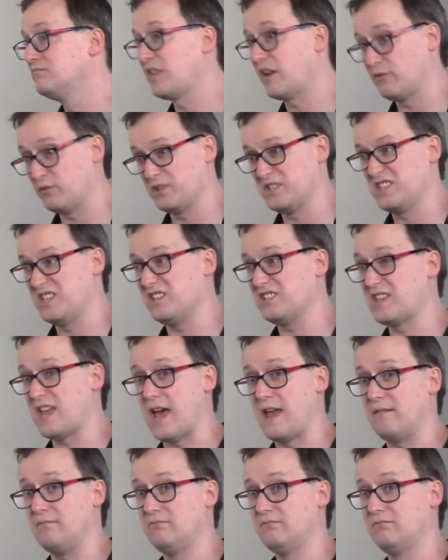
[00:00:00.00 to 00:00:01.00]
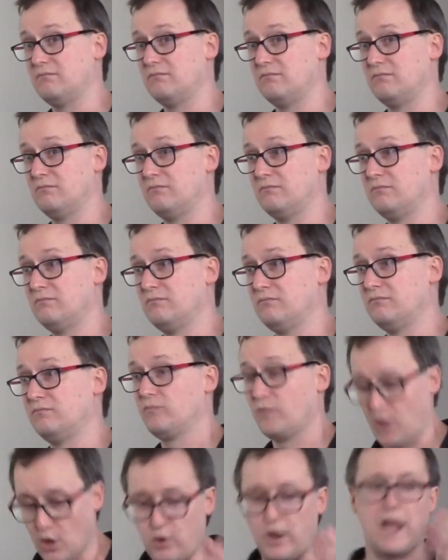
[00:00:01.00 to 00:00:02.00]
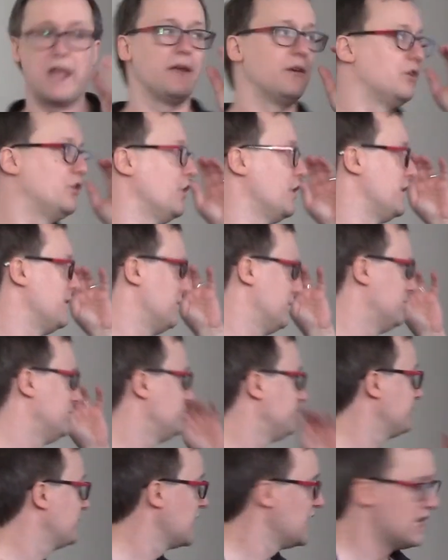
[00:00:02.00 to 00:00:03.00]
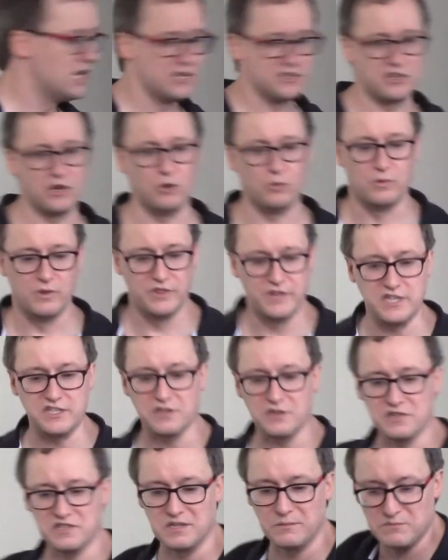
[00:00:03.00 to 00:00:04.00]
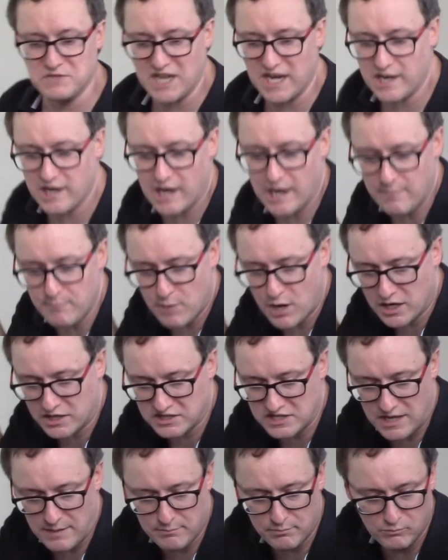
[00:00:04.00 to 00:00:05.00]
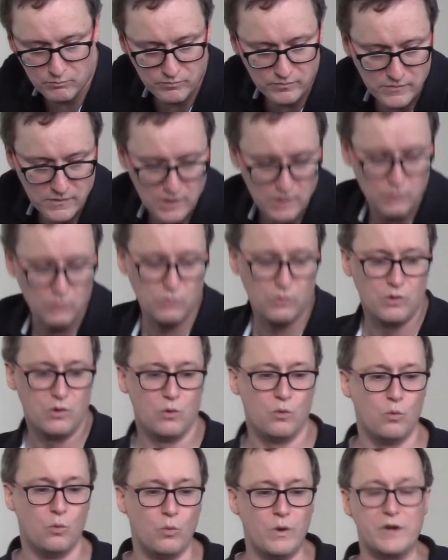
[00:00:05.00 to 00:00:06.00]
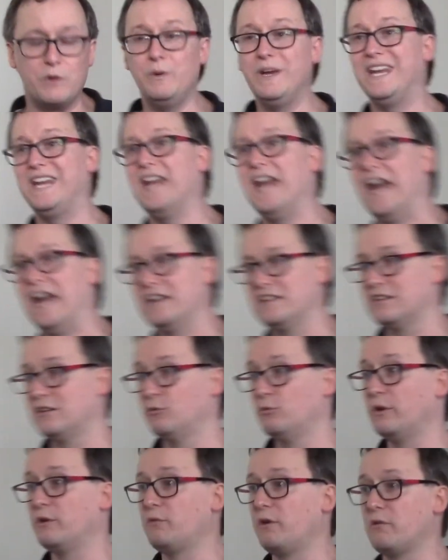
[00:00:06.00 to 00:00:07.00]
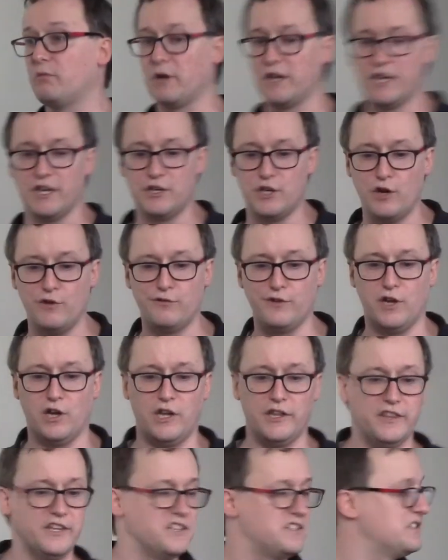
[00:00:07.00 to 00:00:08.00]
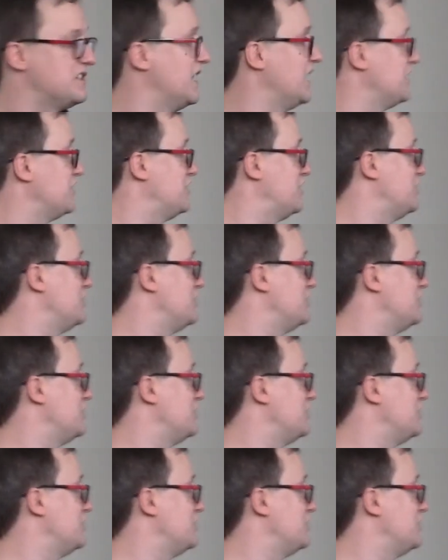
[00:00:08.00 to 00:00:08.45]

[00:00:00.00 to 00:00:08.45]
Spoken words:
Everyone sees that? Okay, good. So these are some data I mocked up. What do we get when we run ANOVA on this and